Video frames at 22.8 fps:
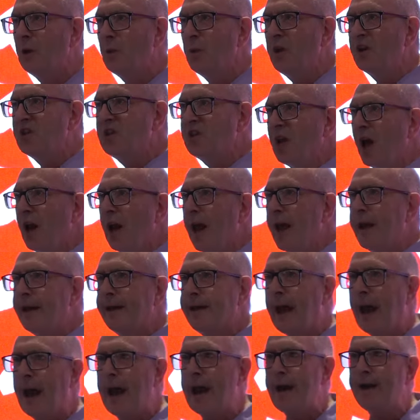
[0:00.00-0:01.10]
We're still a
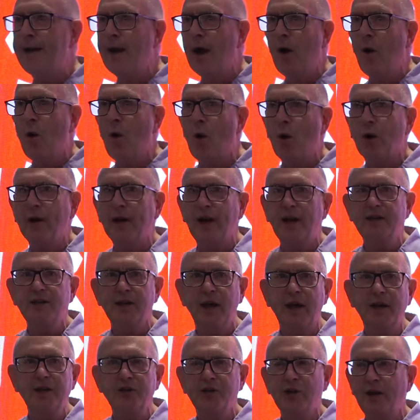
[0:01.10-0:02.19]
cadre
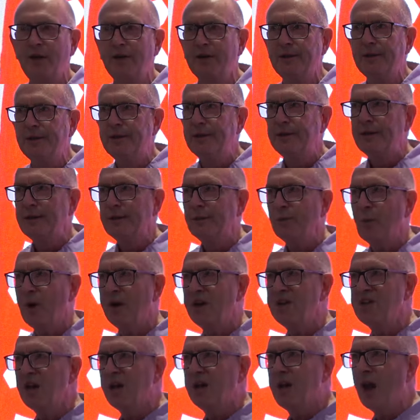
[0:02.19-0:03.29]
organization. What is a